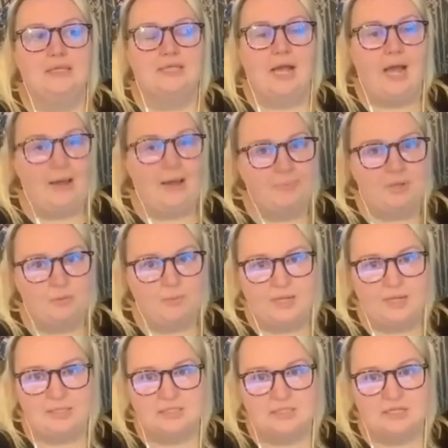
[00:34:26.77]
happier
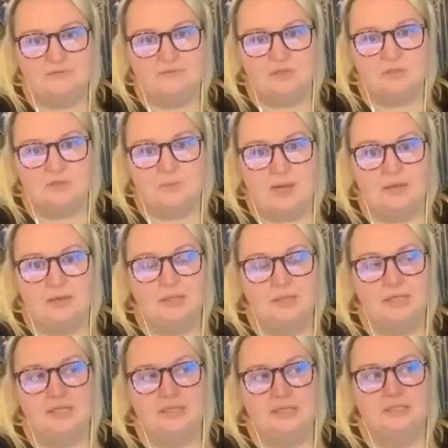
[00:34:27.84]
way to live as well.
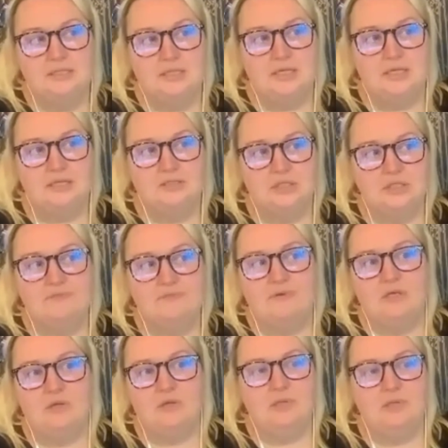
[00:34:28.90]
It does fill
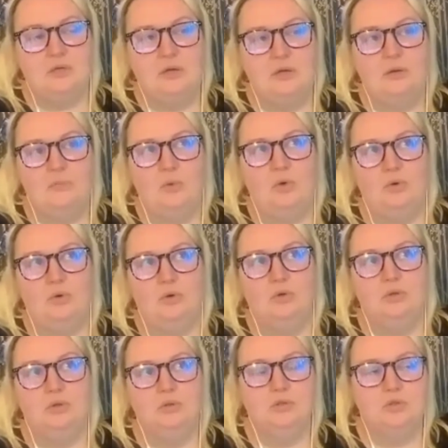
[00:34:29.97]
you with a lot more
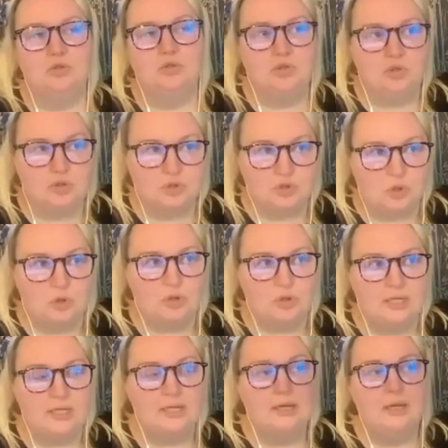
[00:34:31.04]

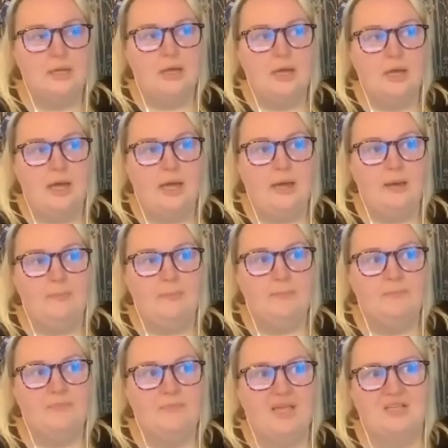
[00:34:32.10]
joy,
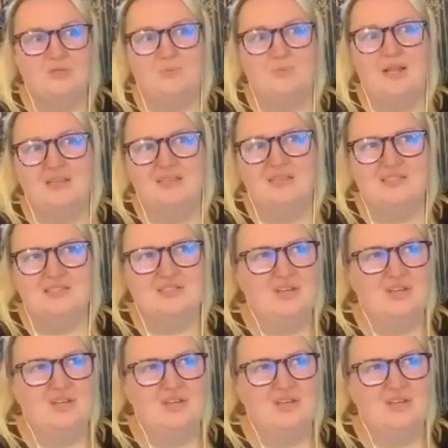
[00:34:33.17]
as well as